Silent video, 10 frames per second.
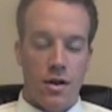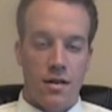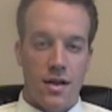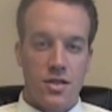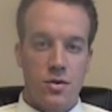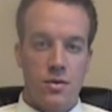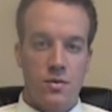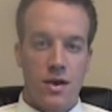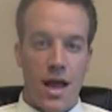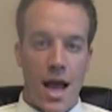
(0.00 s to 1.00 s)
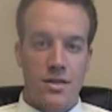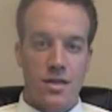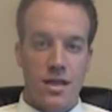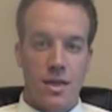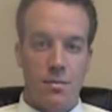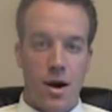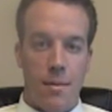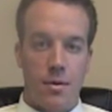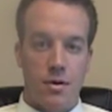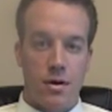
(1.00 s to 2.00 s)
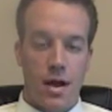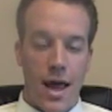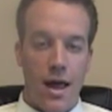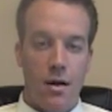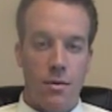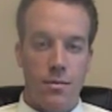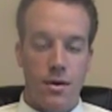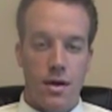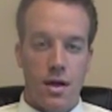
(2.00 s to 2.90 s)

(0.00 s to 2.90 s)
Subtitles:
and unless you actually get proper help,